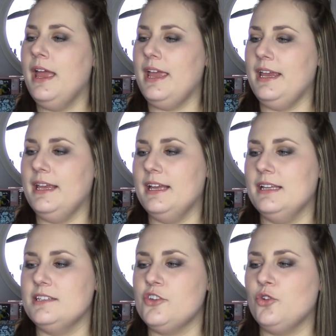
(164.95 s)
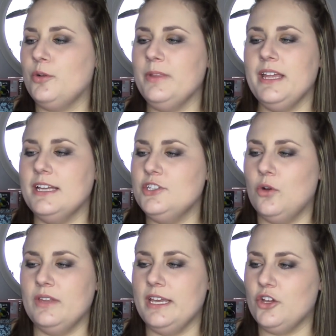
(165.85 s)
and normally I
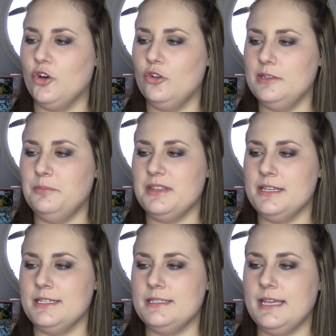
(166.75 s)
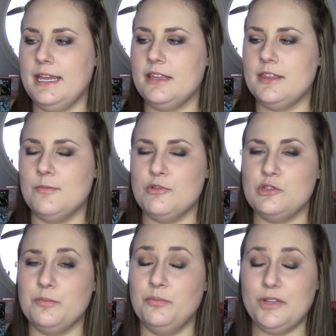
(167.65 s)
don't like gold, but this is like the
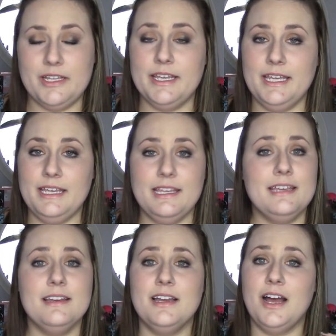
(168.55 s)
most blingy